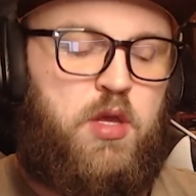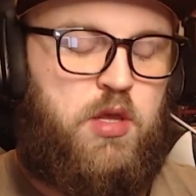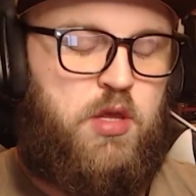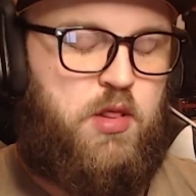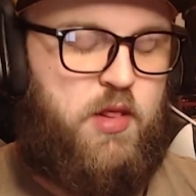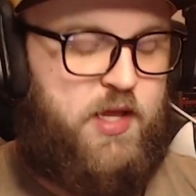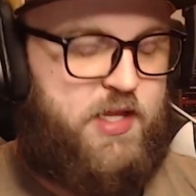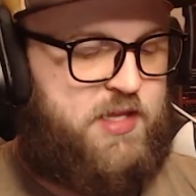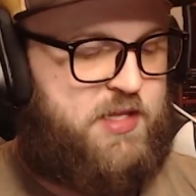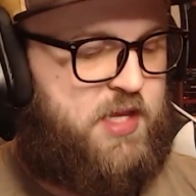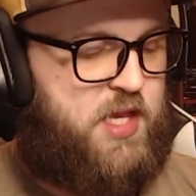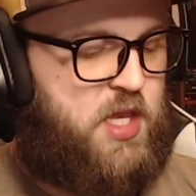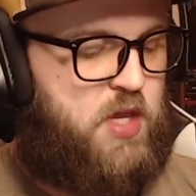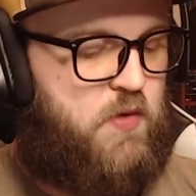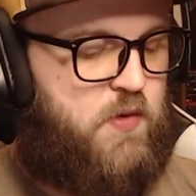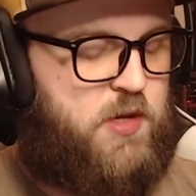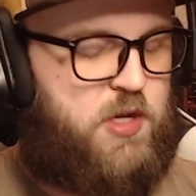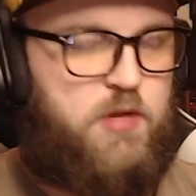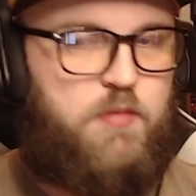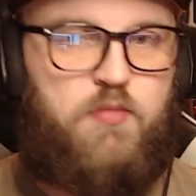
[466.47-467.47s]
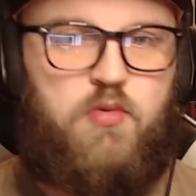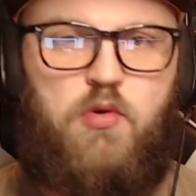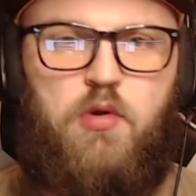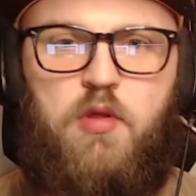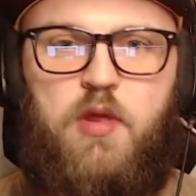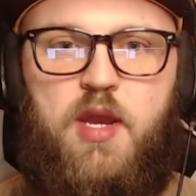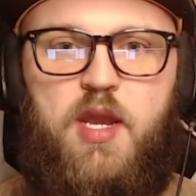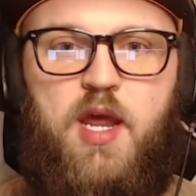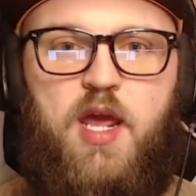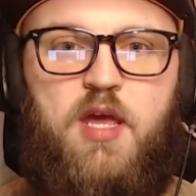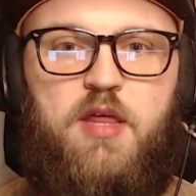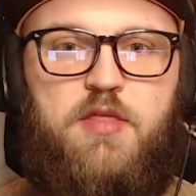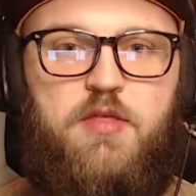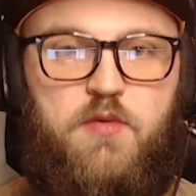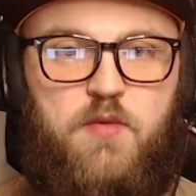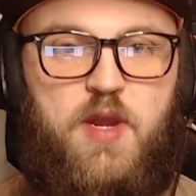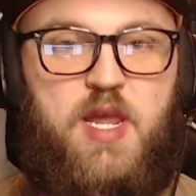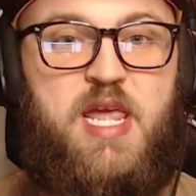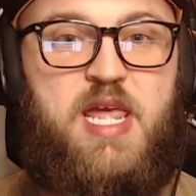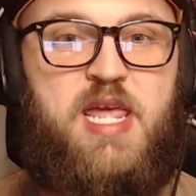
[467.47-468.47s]
Let's say you end up rolling a
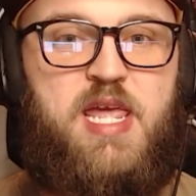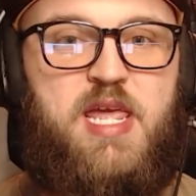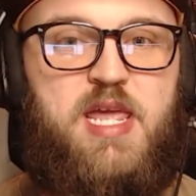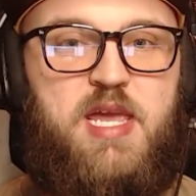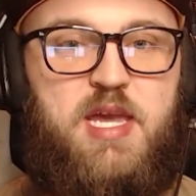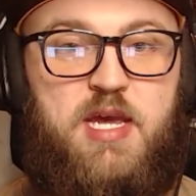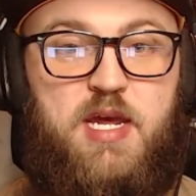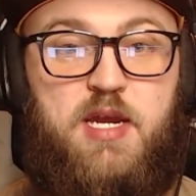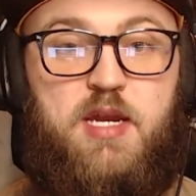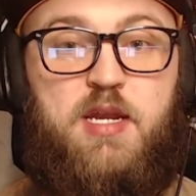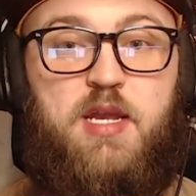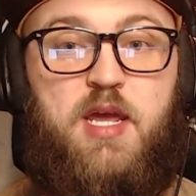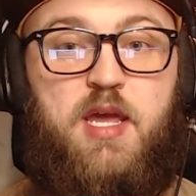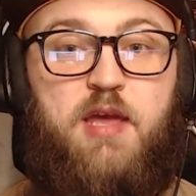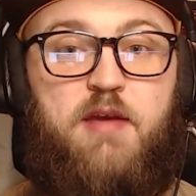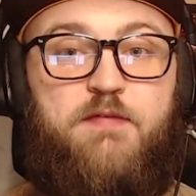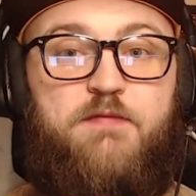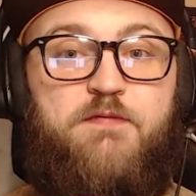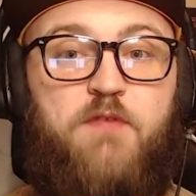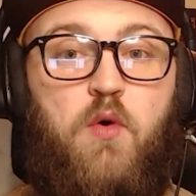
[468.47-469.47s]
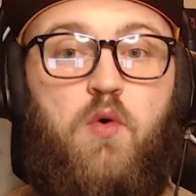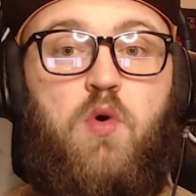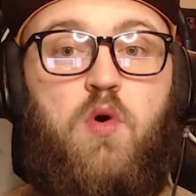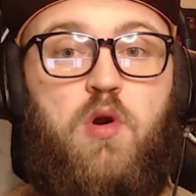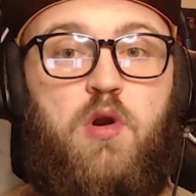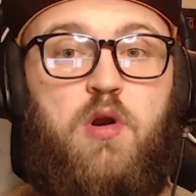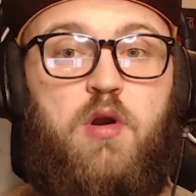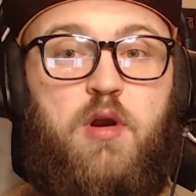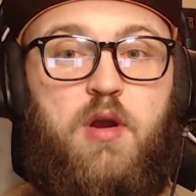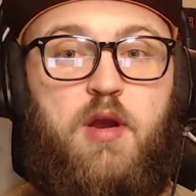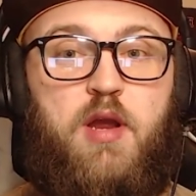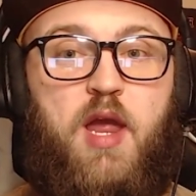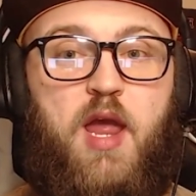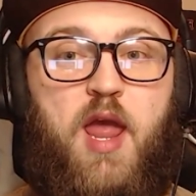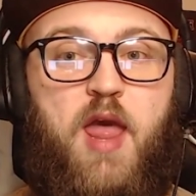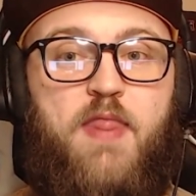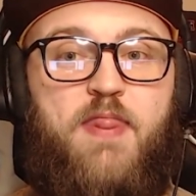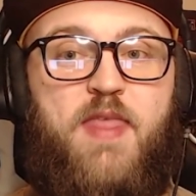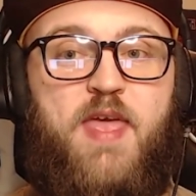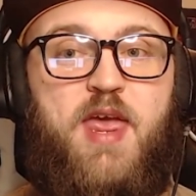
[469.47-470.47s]
3 and a 4,
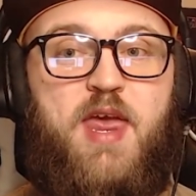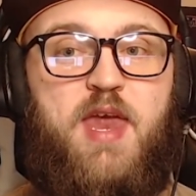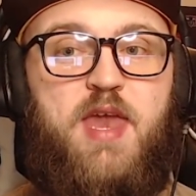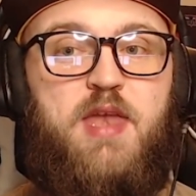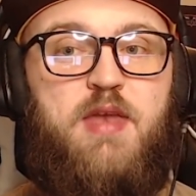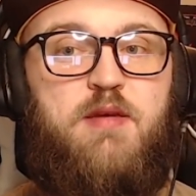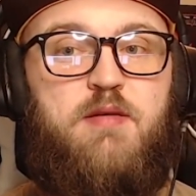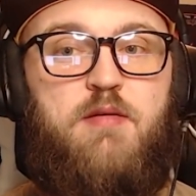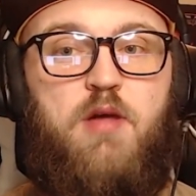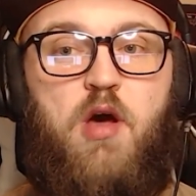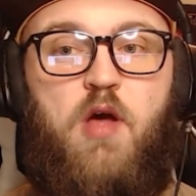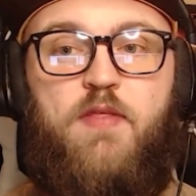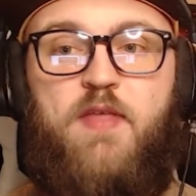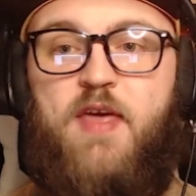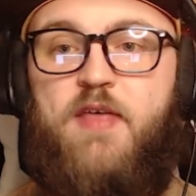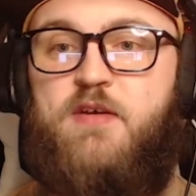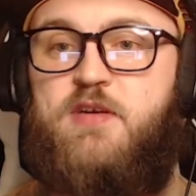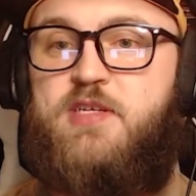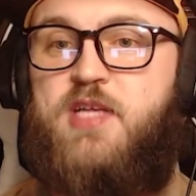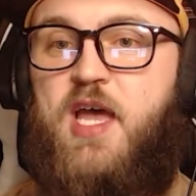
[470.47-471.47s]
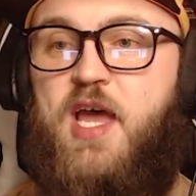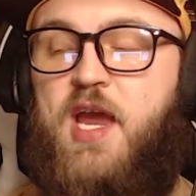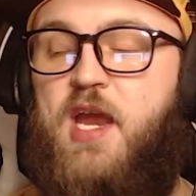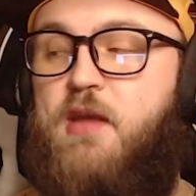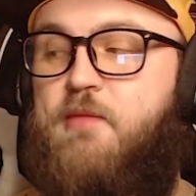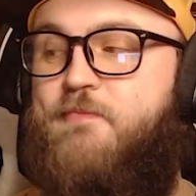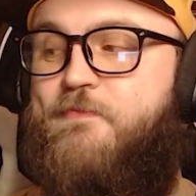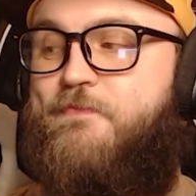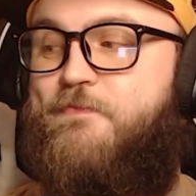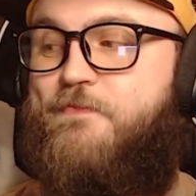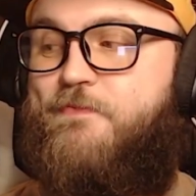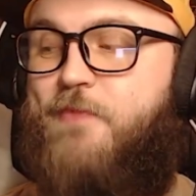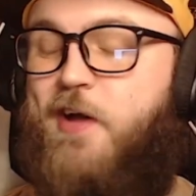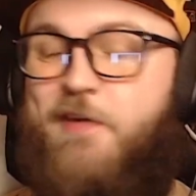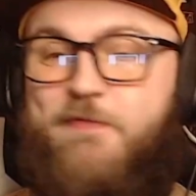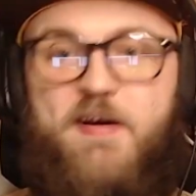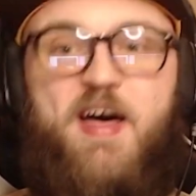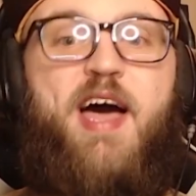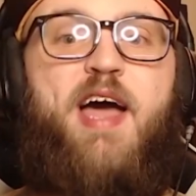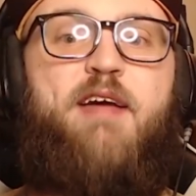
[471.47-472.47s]
and then on the other side, a
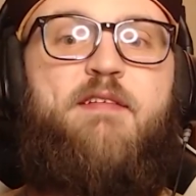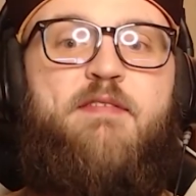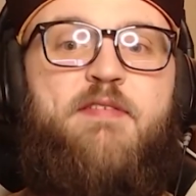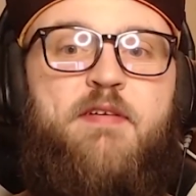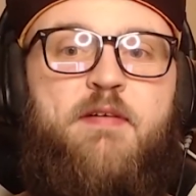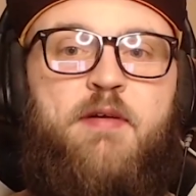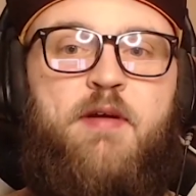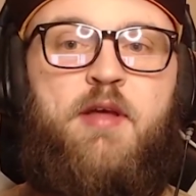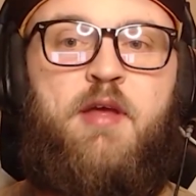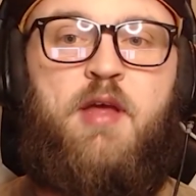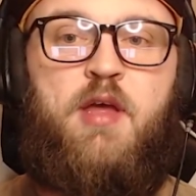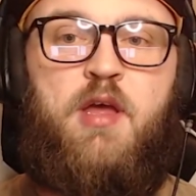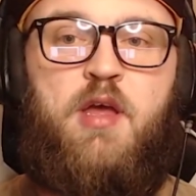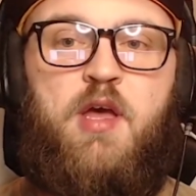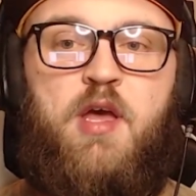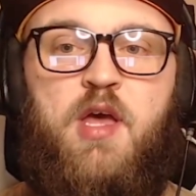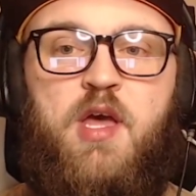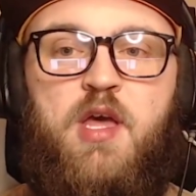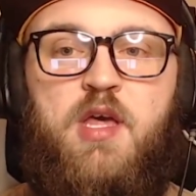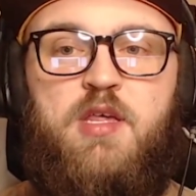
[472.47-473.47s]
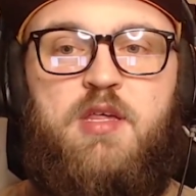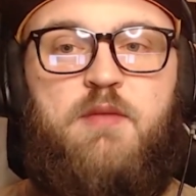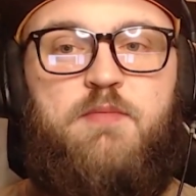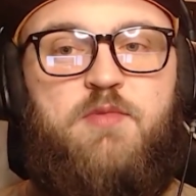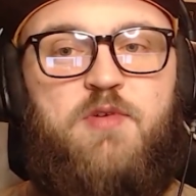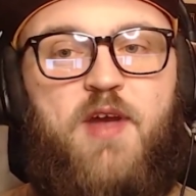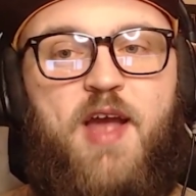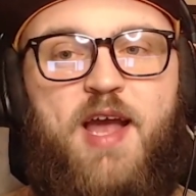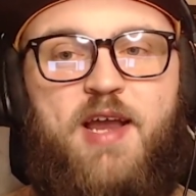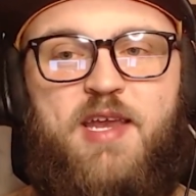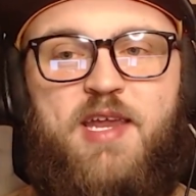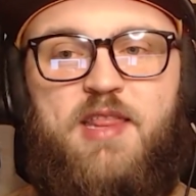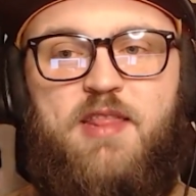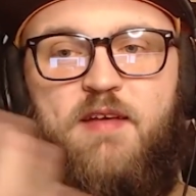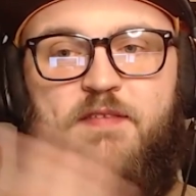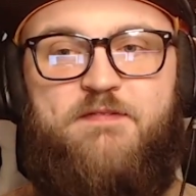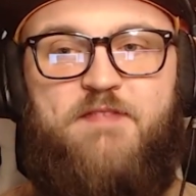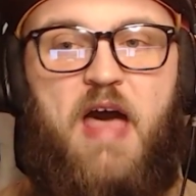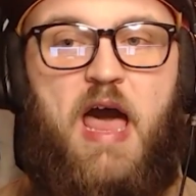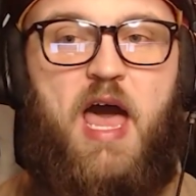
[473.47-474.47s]
5. Subtracting the
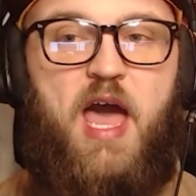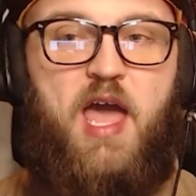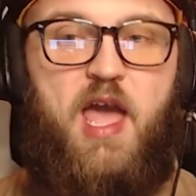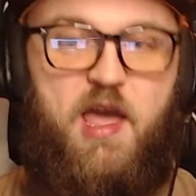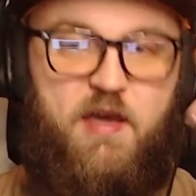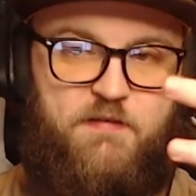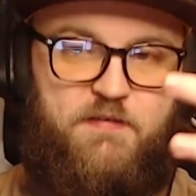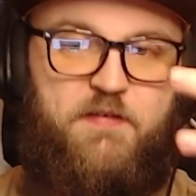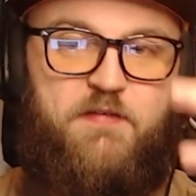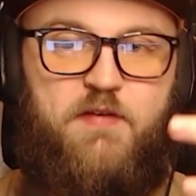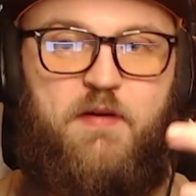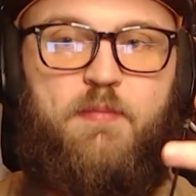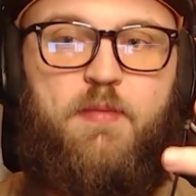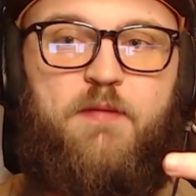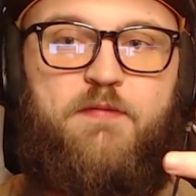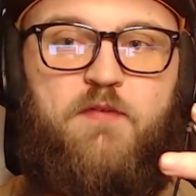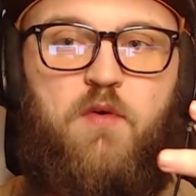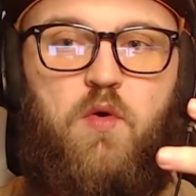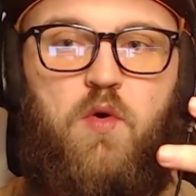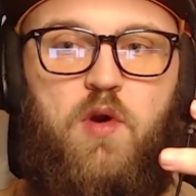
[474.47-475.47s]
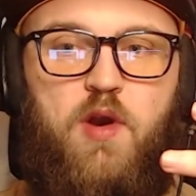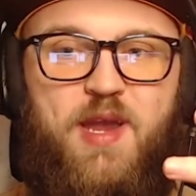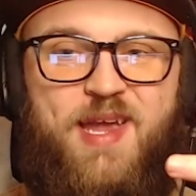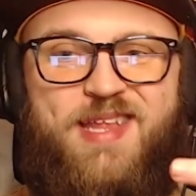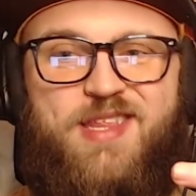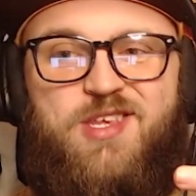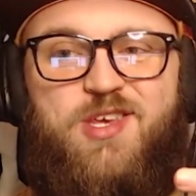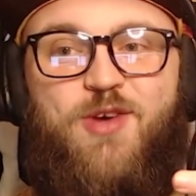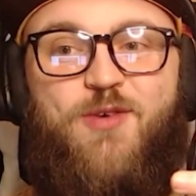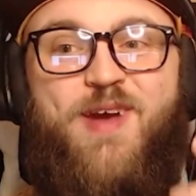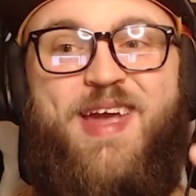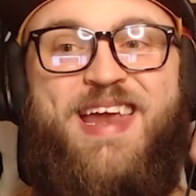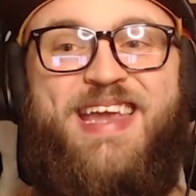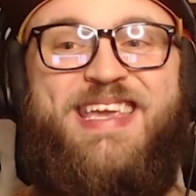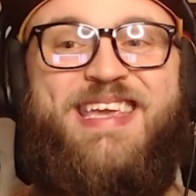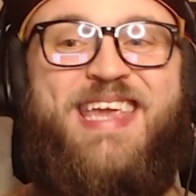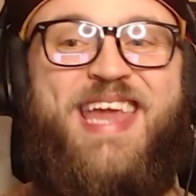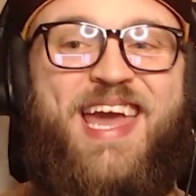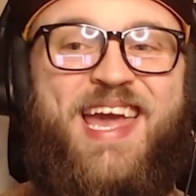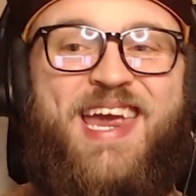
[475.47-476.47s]
5 from the 4 gets you a
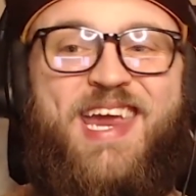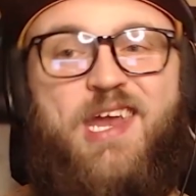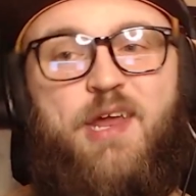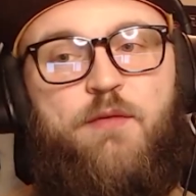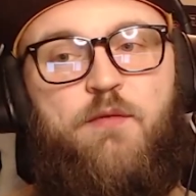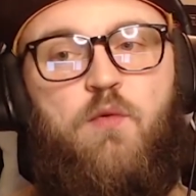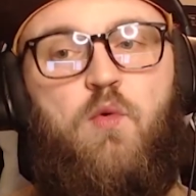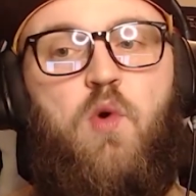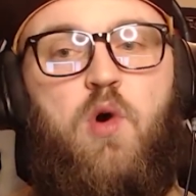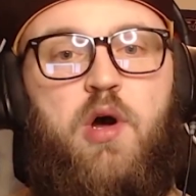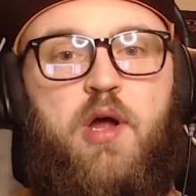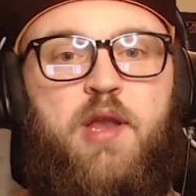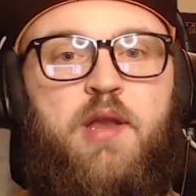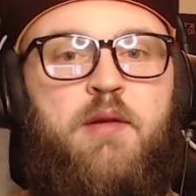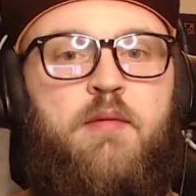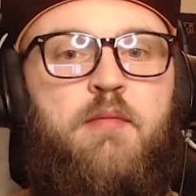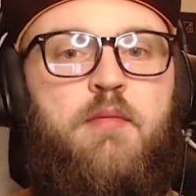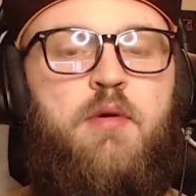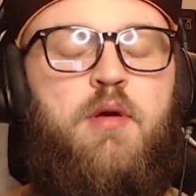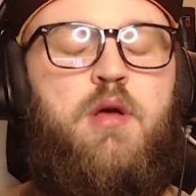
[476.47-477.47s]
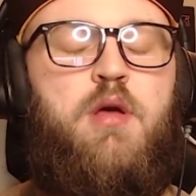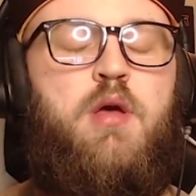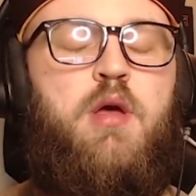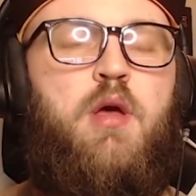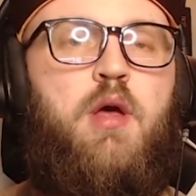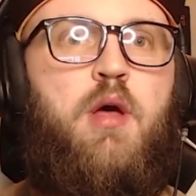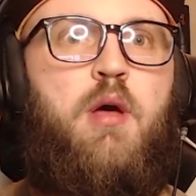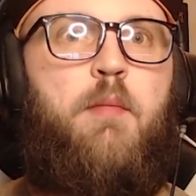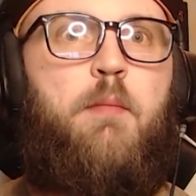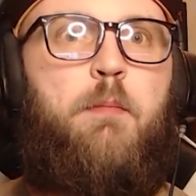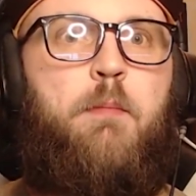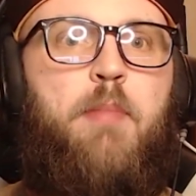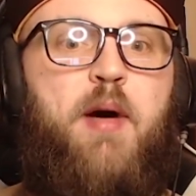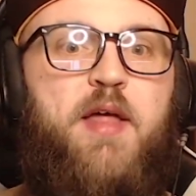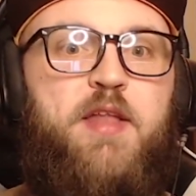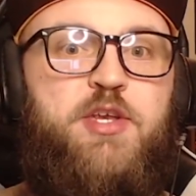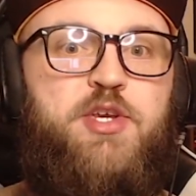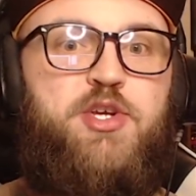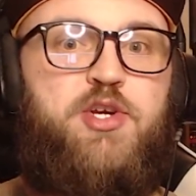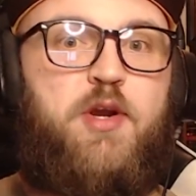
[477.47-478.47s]
-1,
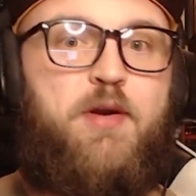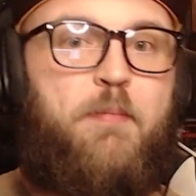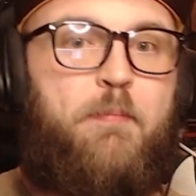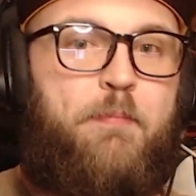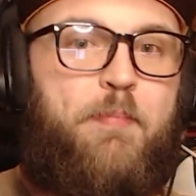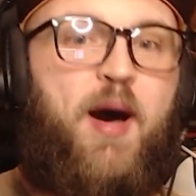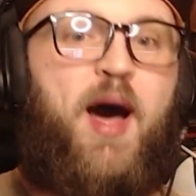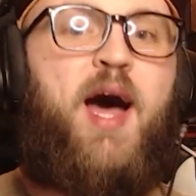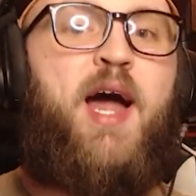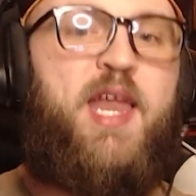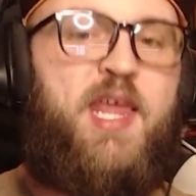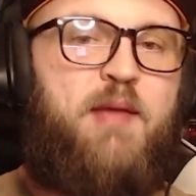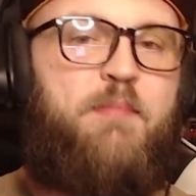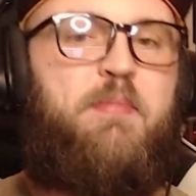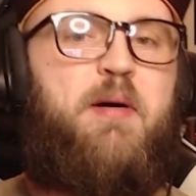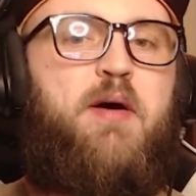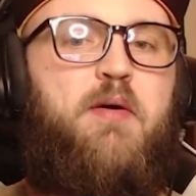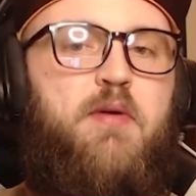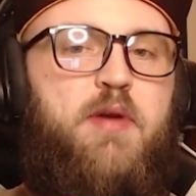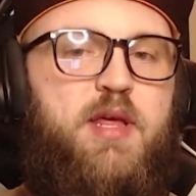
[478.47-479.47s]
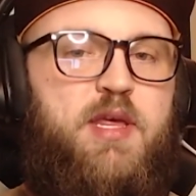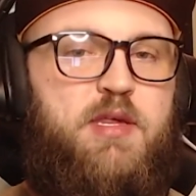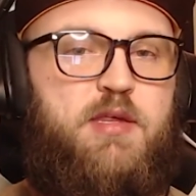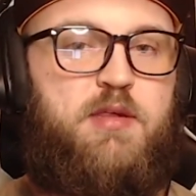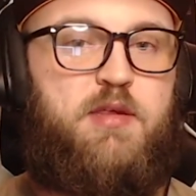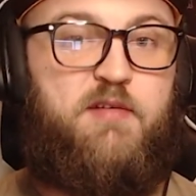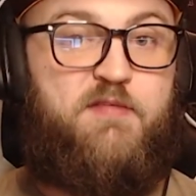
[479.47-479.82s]
but your body bonus of